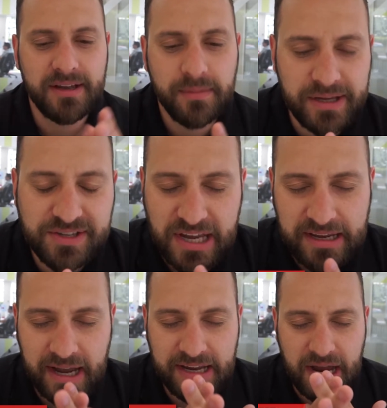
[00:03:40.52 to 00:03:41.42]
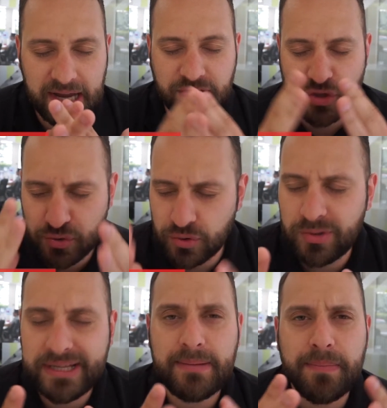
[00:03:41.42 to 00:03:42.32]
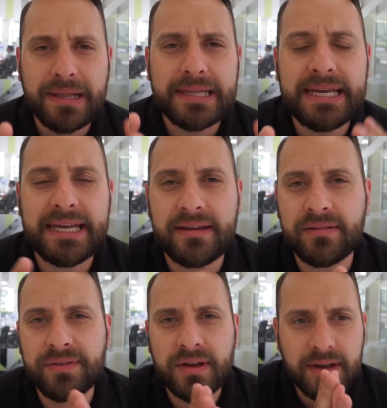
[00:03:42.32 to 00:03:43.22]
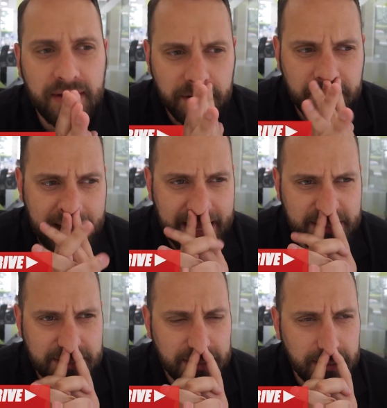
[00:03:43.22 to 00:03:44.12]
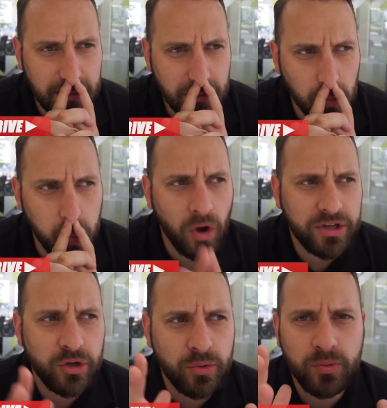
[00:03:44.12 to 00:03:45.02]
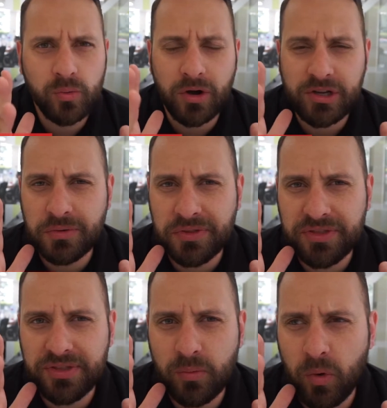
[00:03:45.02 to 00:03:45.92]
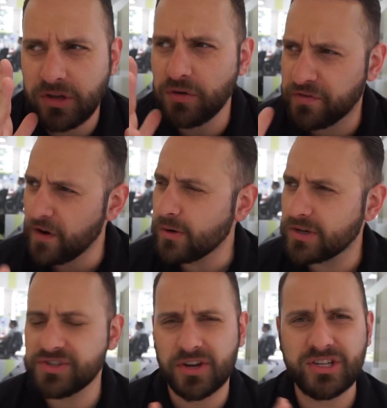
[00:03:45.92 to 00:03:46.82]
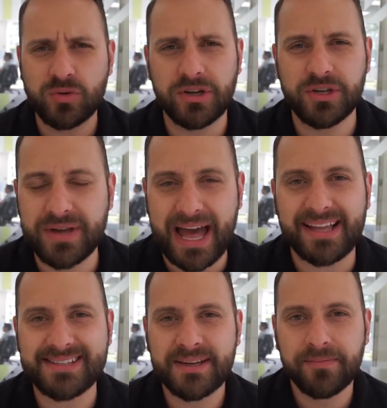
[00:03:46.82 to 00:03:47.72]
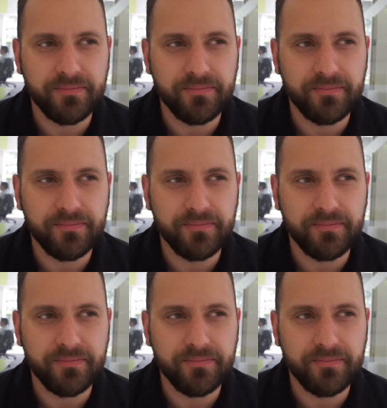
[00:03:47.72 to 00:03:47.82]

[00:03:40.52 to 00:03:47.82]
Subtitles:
Because I truly believe that what you focus on is what you get.